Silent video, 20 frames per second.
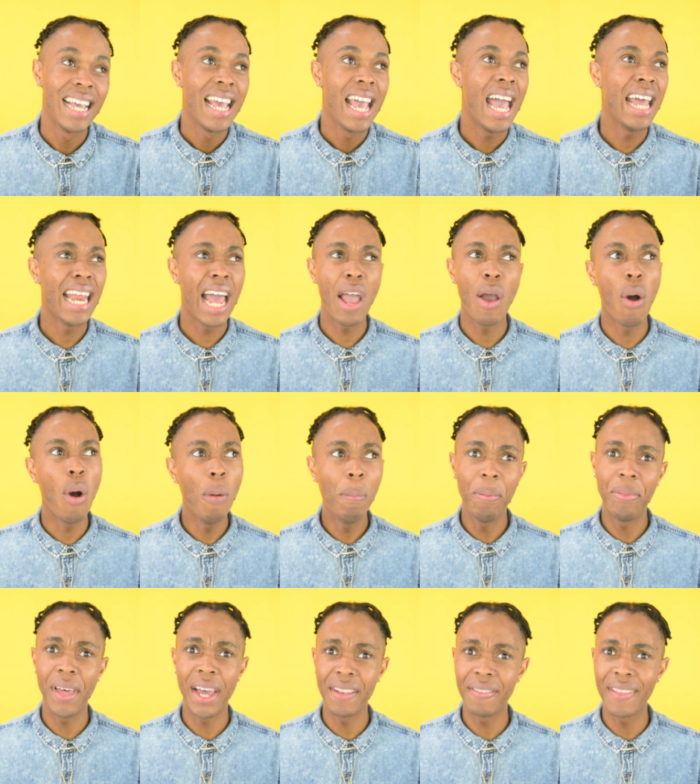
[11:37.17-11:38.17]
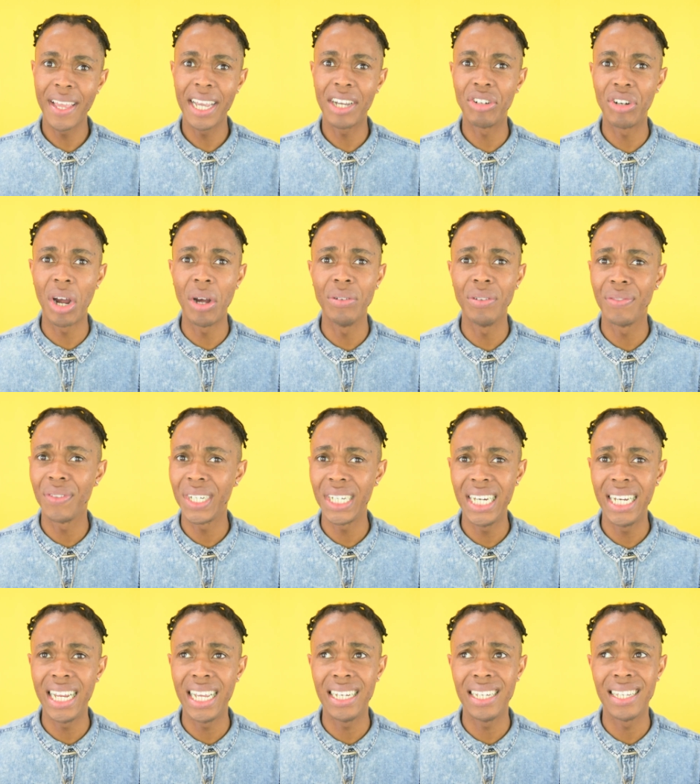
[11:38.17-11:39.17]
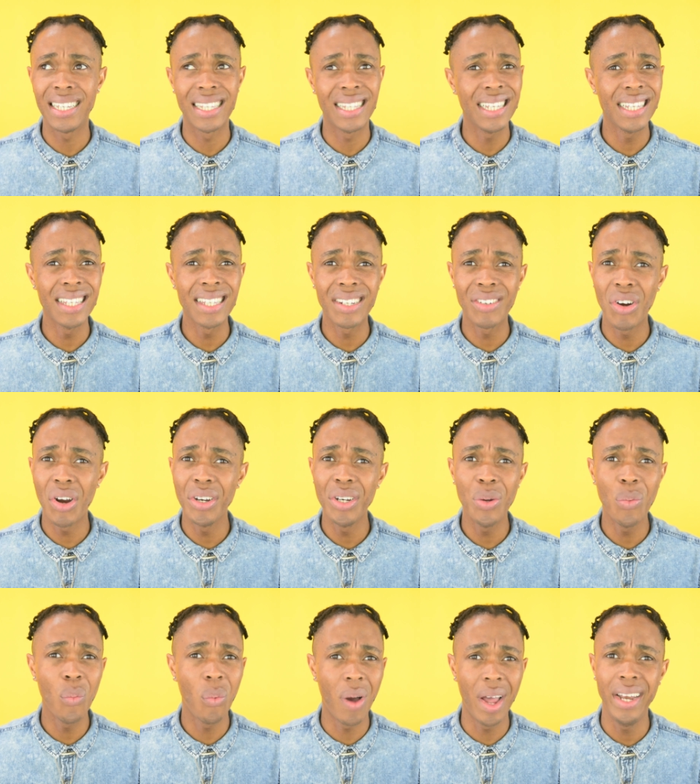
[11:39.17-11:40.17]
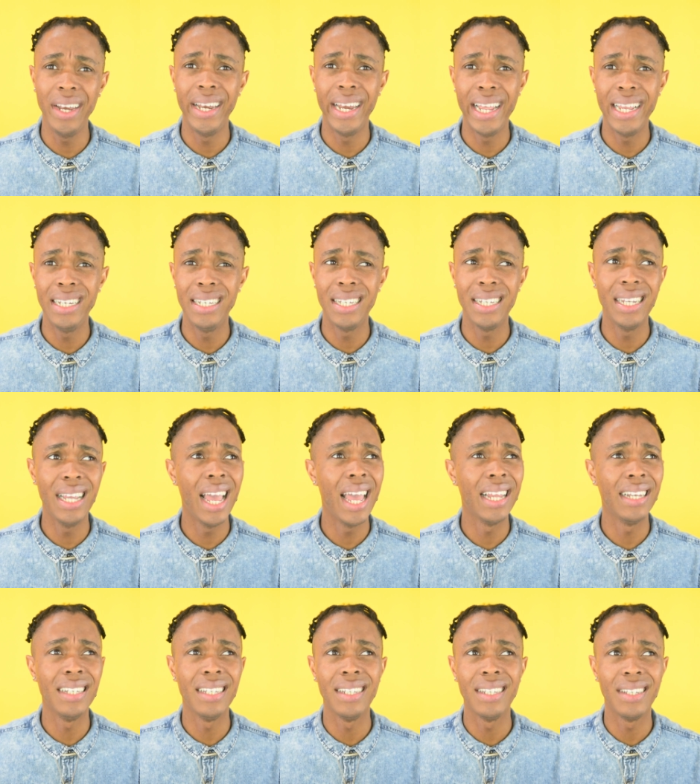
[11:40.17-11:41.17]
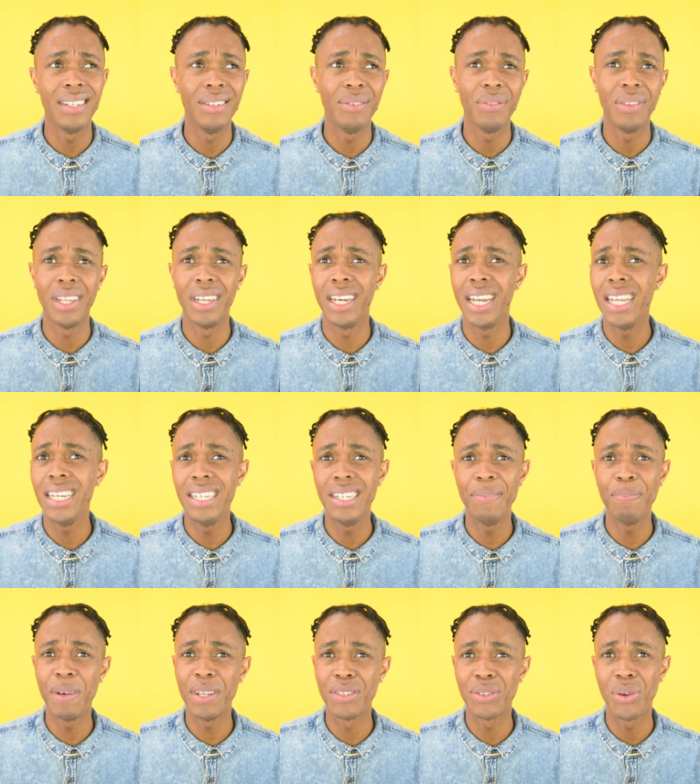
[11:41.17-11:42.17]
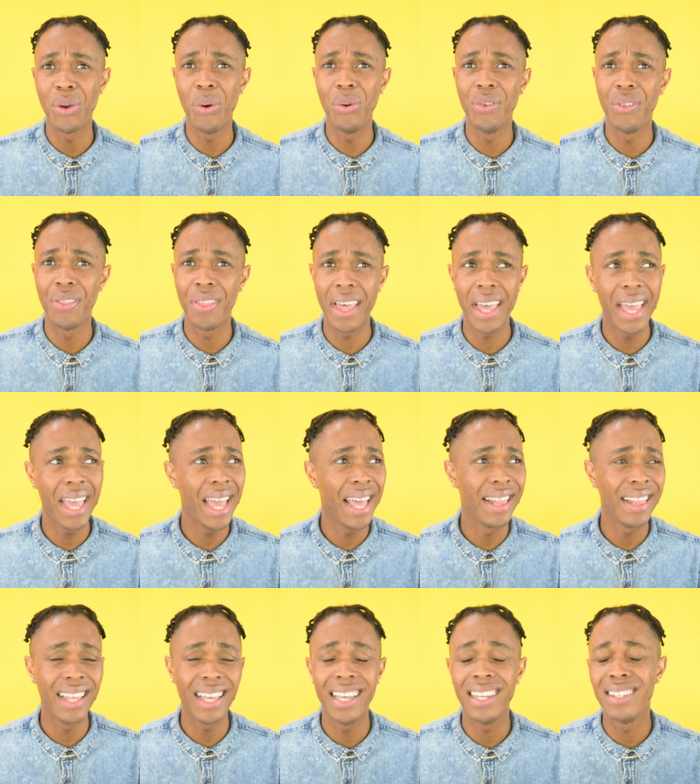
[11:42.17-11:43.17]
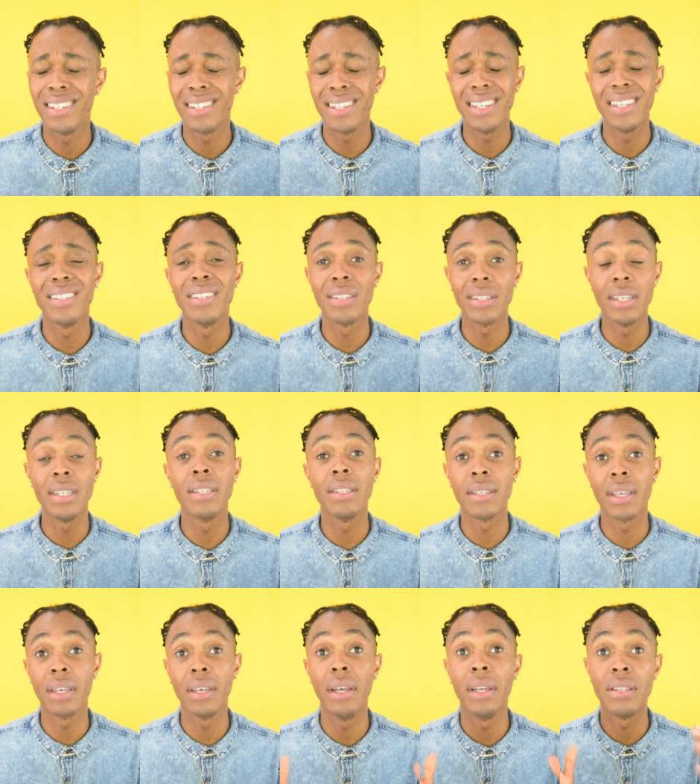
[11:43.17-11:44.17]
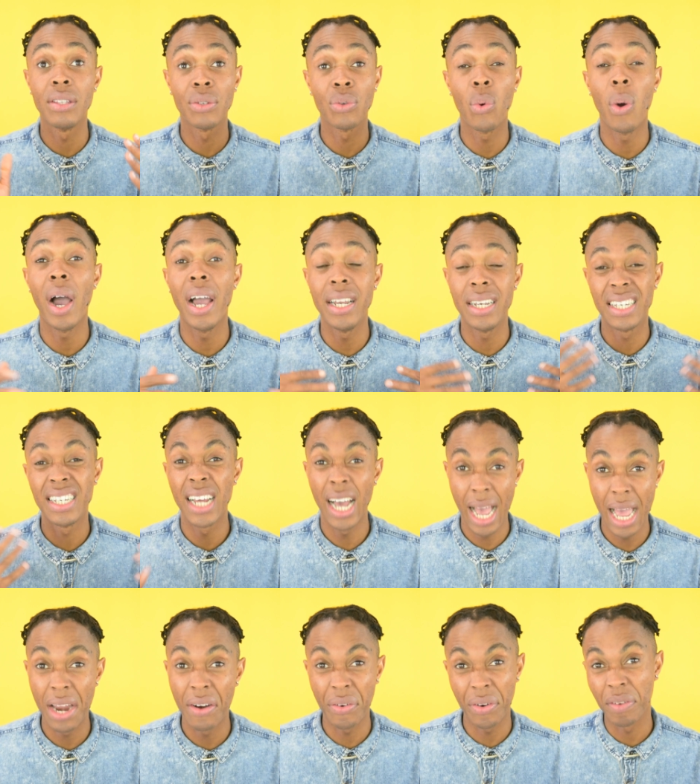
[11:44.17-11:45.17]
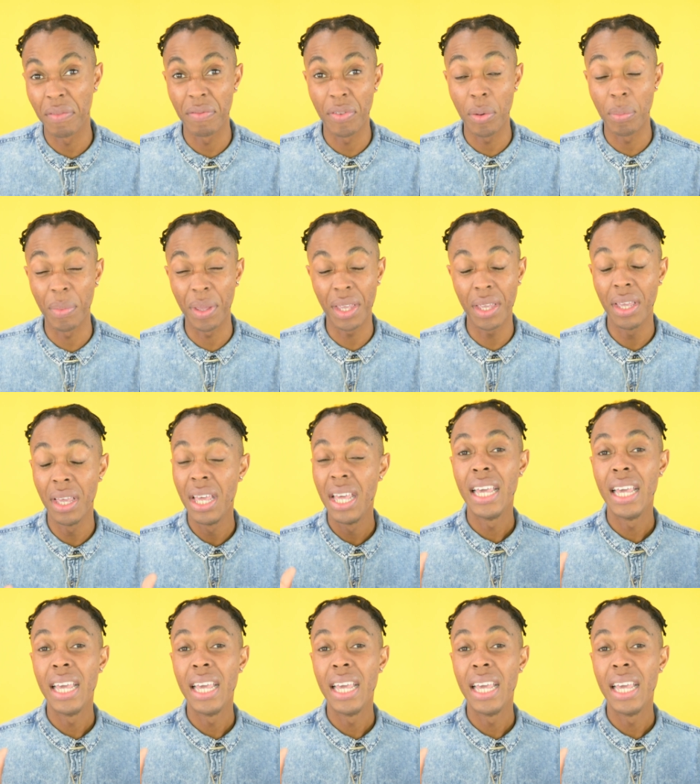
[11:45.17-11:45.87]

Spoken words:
And I hope that they crown 3 ladies. This crowning 1 lady and the lady must go there, and it's quite tiring for me.